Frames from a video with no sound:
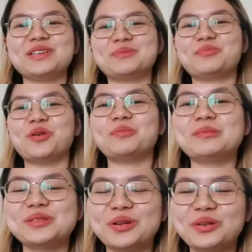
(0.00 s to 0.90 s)
as a
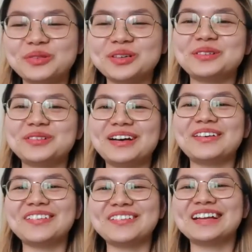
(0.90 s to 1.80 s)
problem solver.
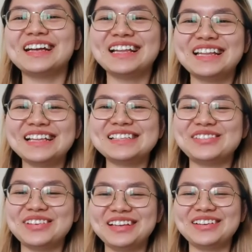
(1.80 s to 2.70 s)
Wow,
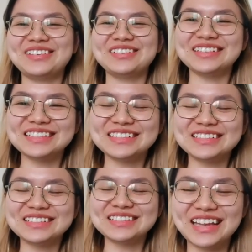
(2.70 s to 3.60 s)
that's really
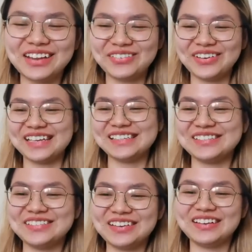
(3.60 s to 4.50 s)
good
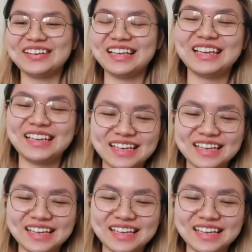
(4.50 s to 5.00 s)
advice. Okay.